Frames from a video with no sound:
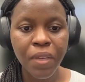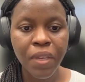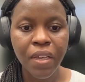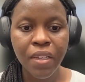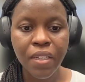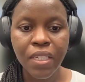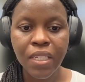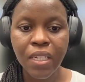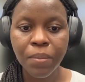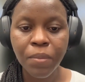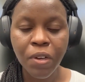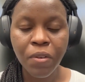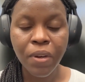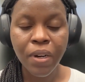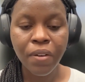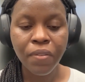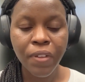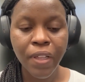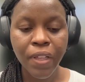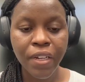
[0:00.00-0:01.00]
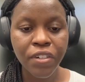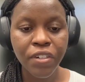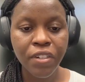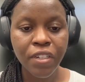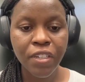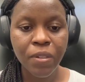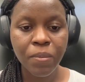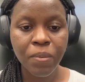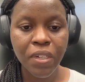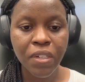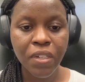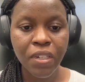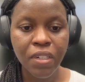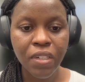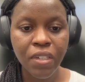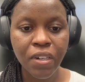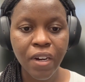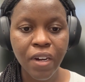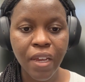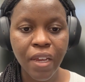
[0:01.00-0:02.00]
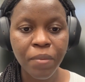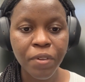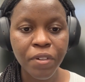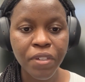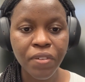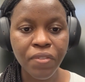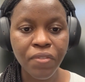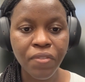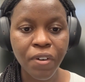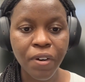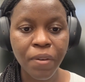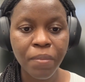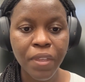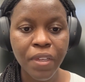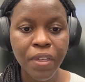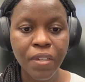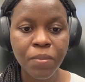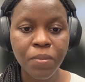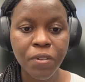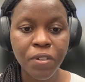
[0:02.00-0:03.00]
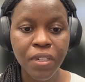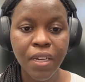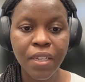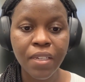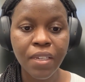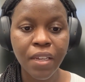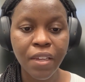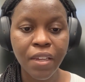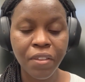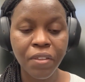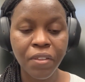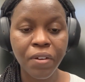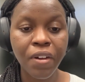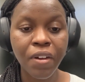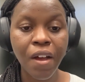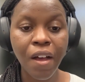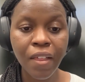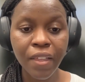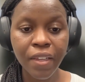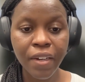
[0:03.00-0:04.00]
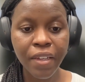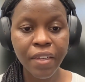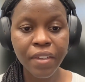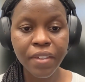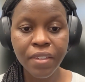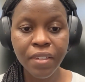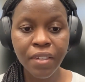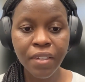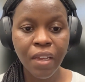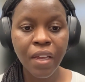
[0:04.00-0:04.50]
because some choanoflagellate species are able to form these multicellular colonies,